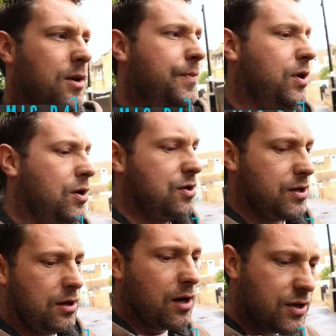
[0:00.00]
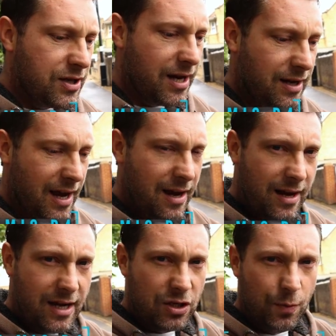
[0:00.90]
Because like I said in
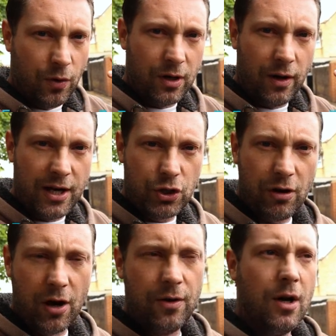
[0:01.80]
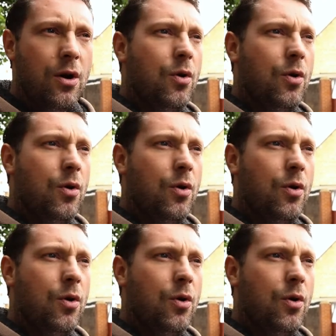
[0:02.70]
the small little intro,